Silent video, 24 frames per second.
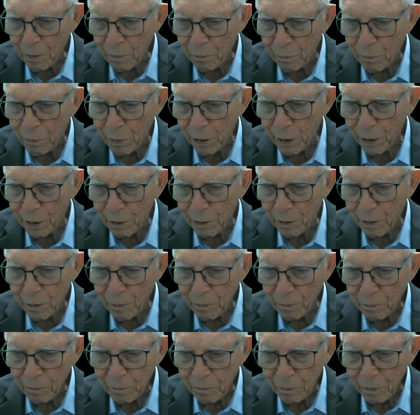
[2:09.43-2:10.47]
But
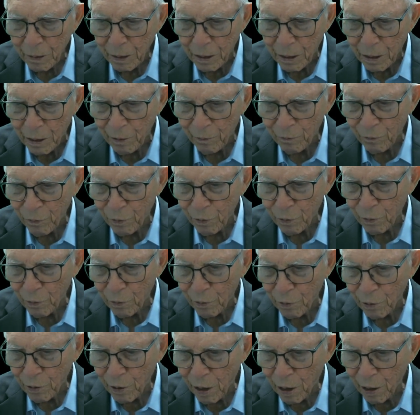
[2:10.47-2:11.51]
if
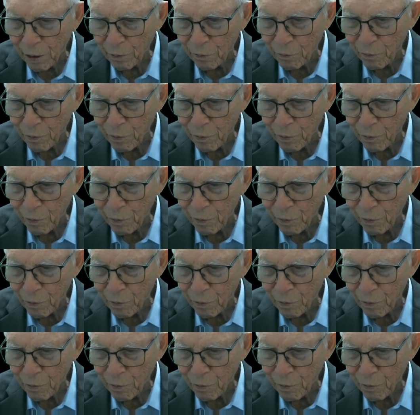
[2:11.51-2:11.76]
you're not